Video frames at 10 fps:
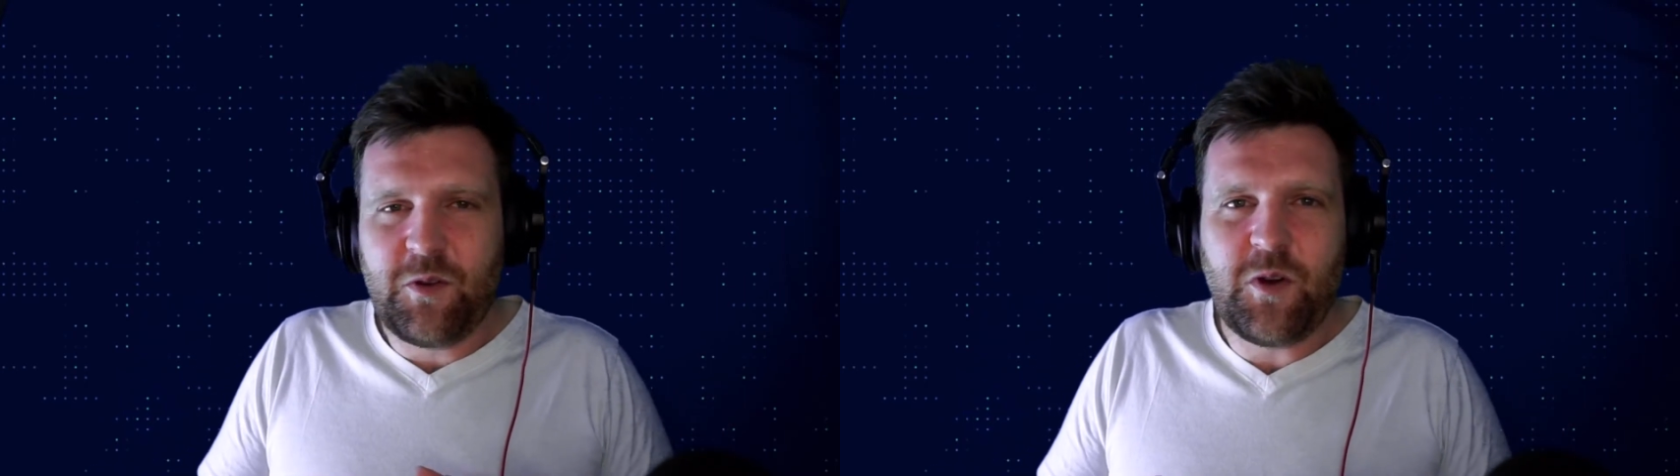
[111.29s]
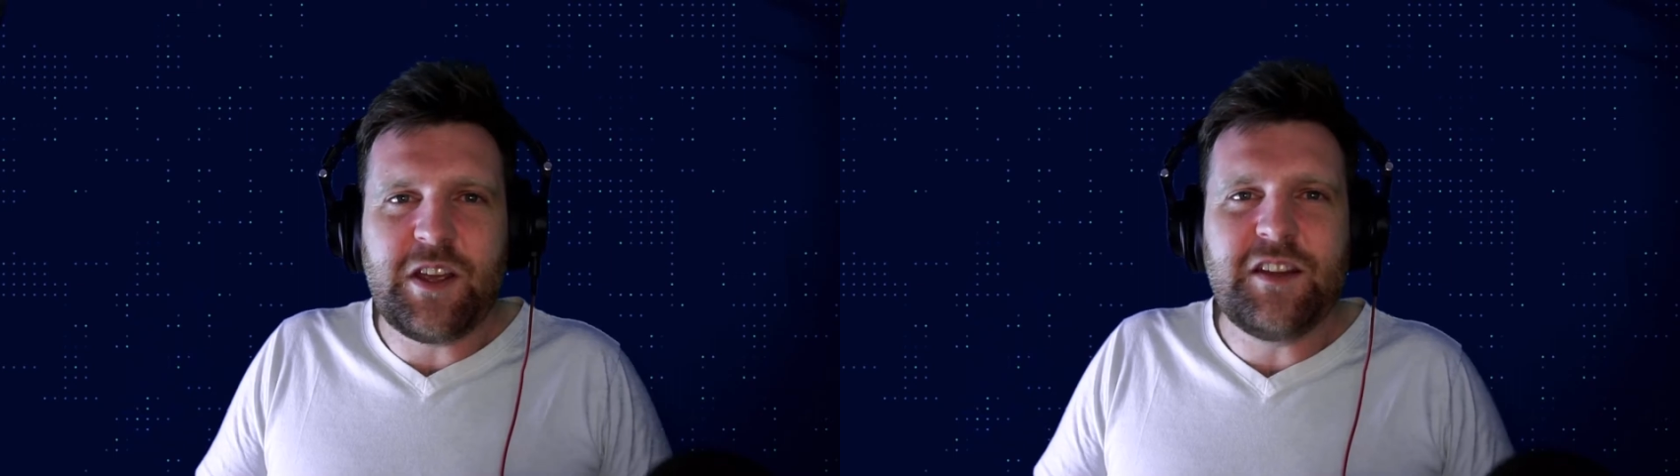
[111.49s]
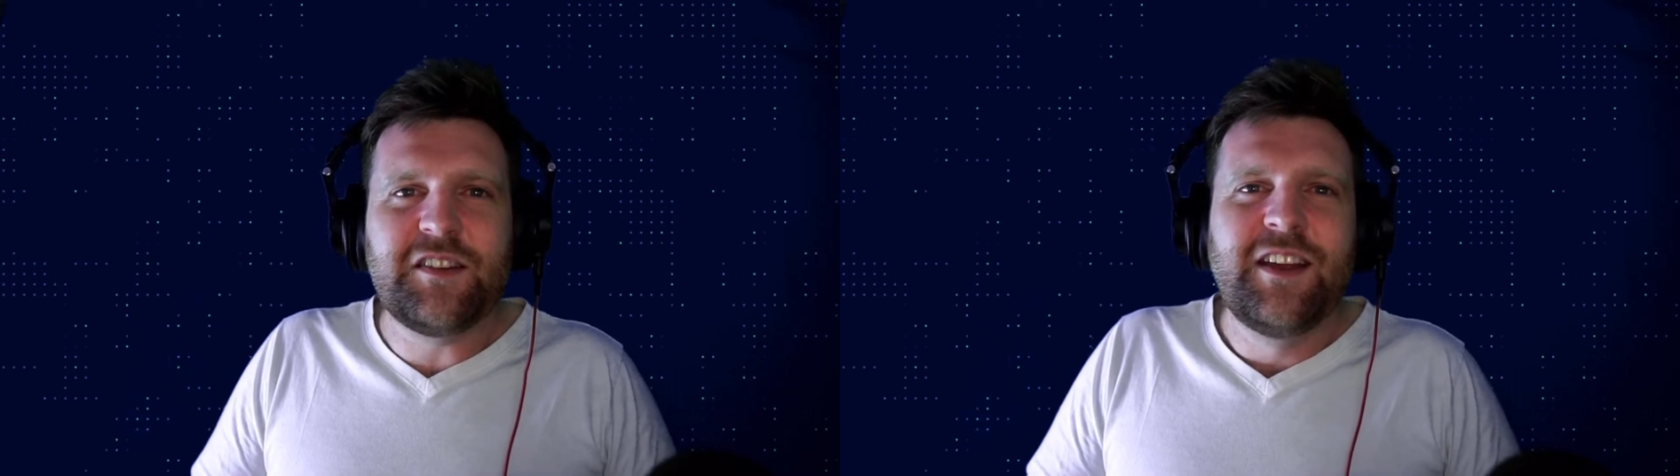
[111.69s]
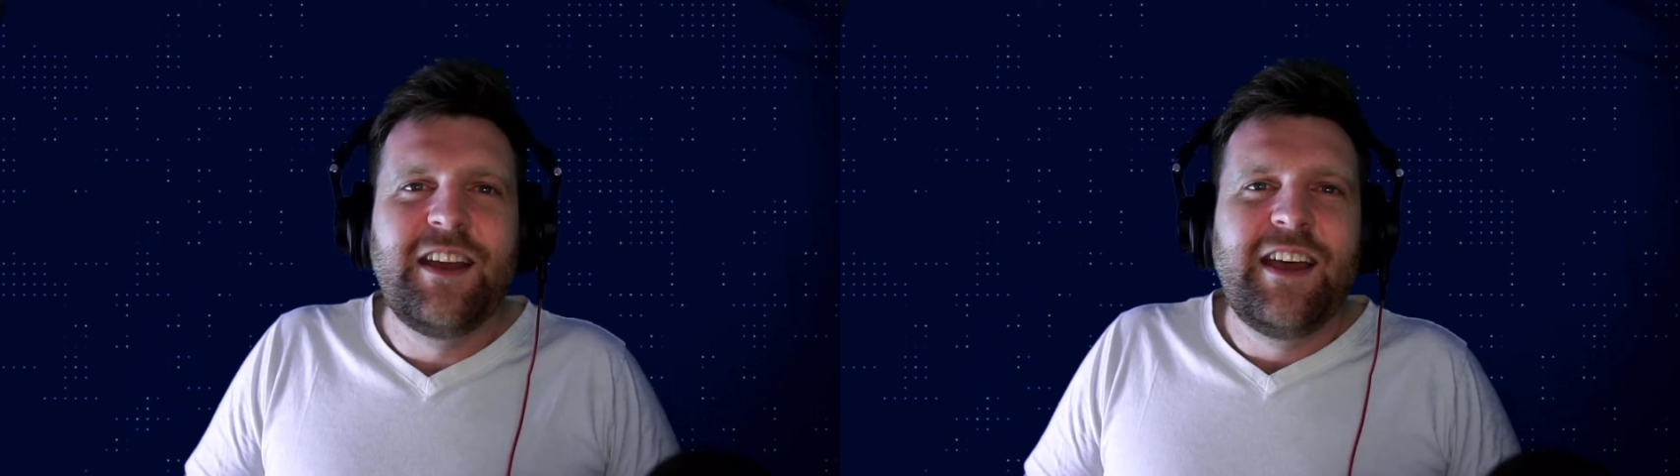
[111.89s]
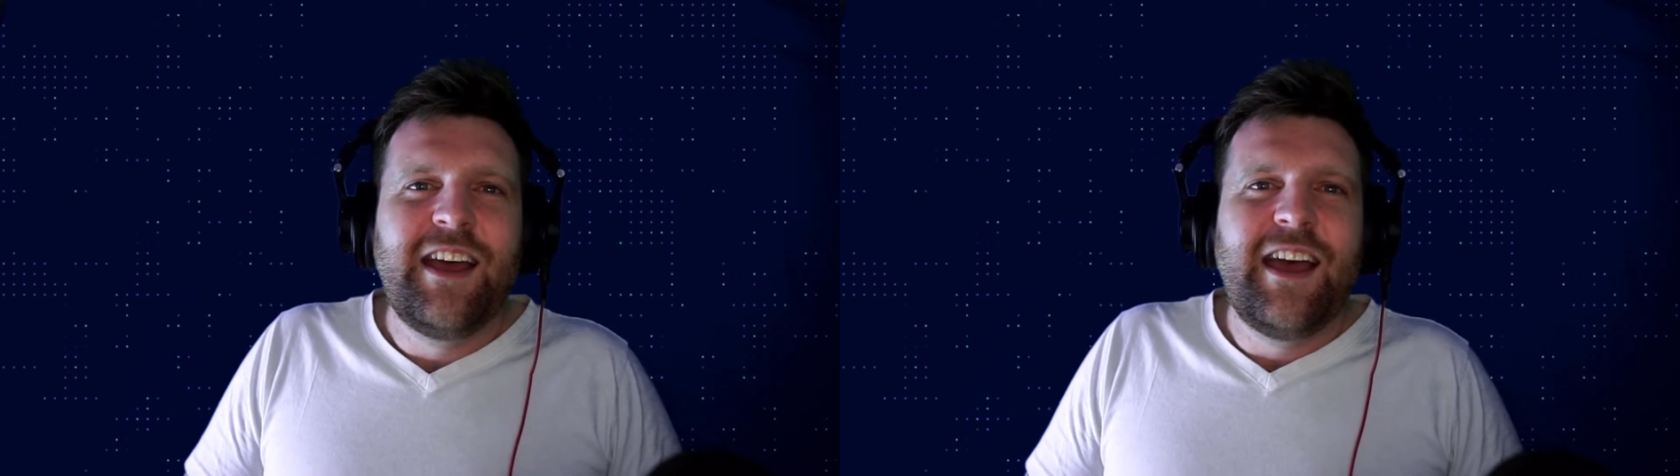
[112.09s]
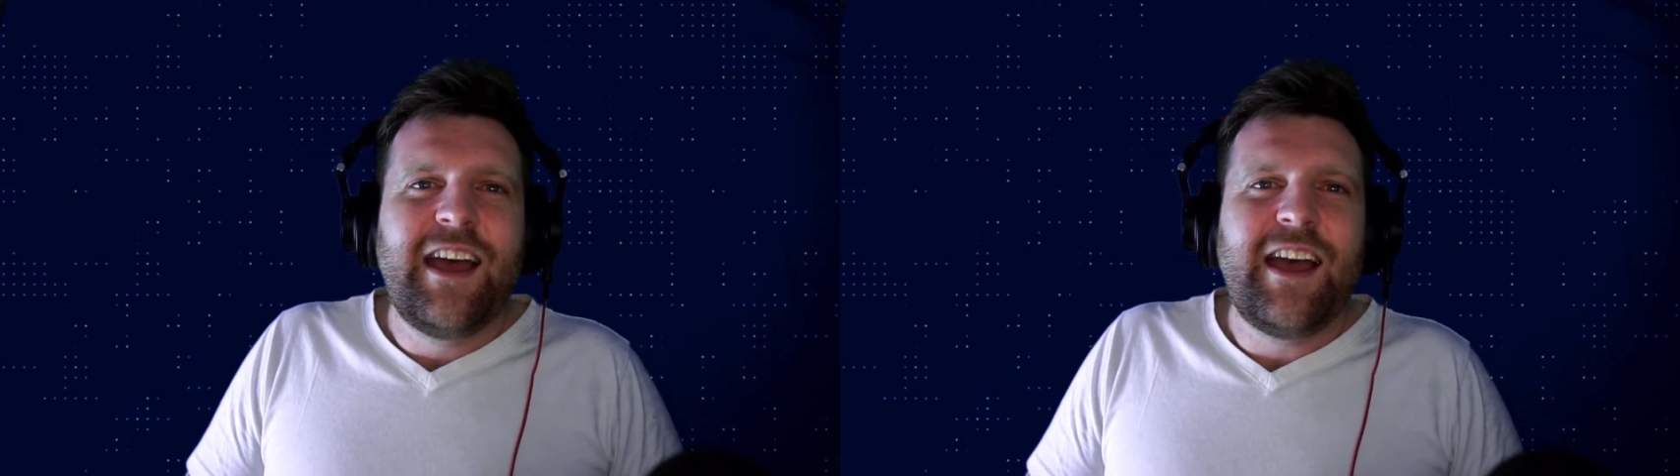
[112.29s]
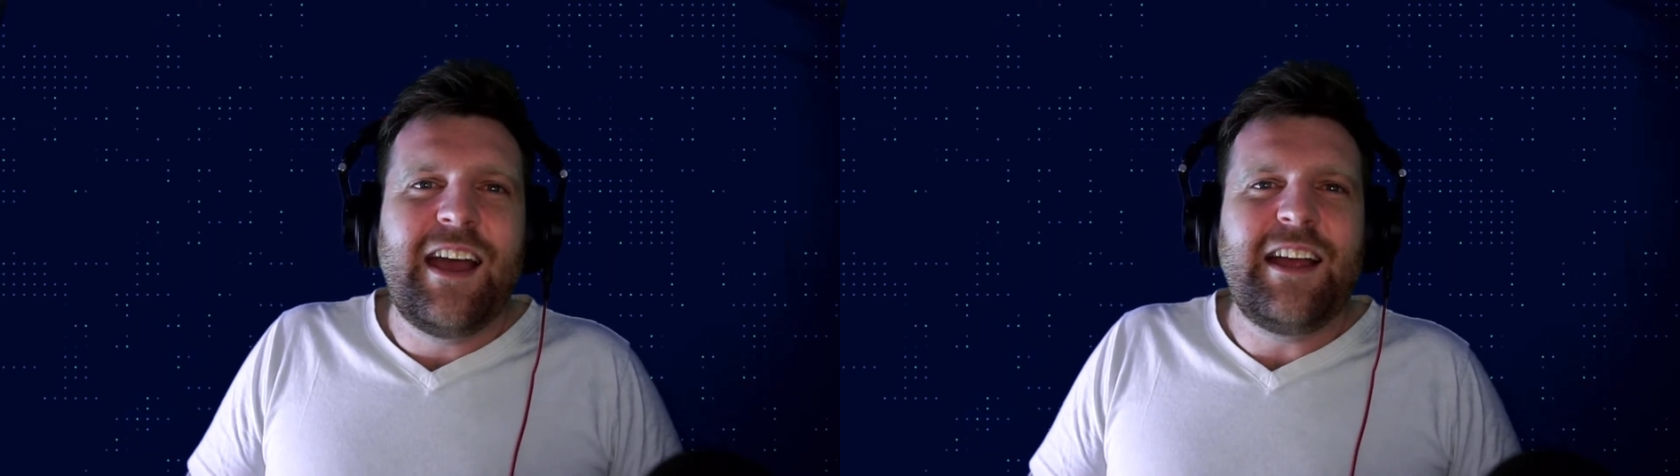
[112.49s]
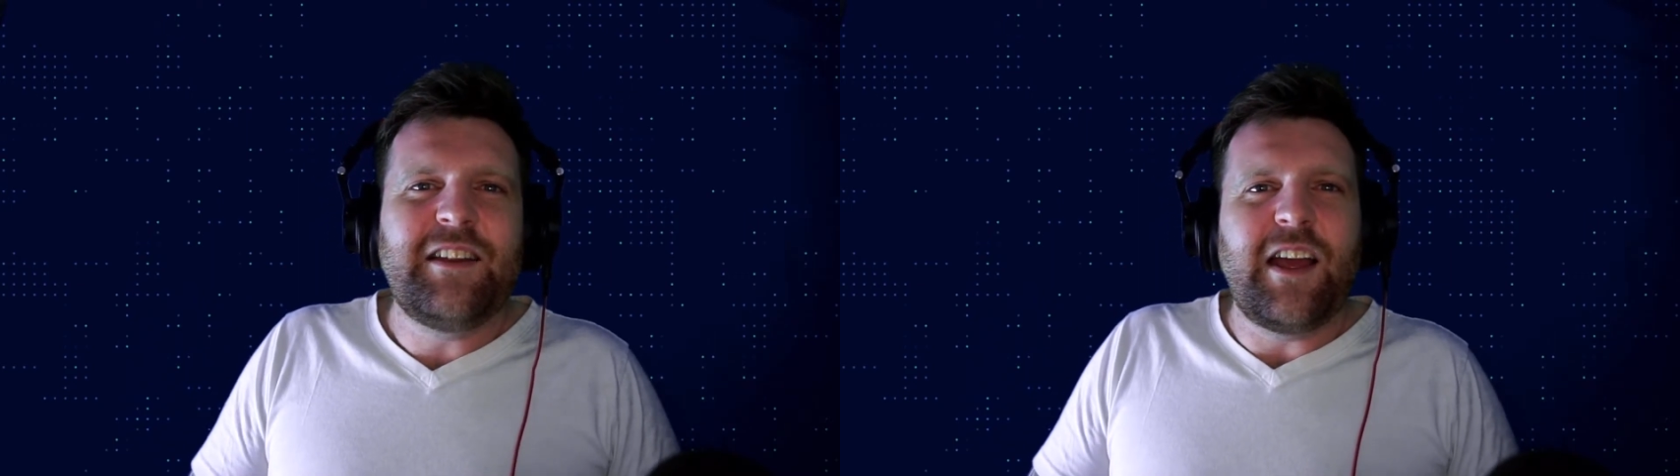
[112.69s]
cookies, and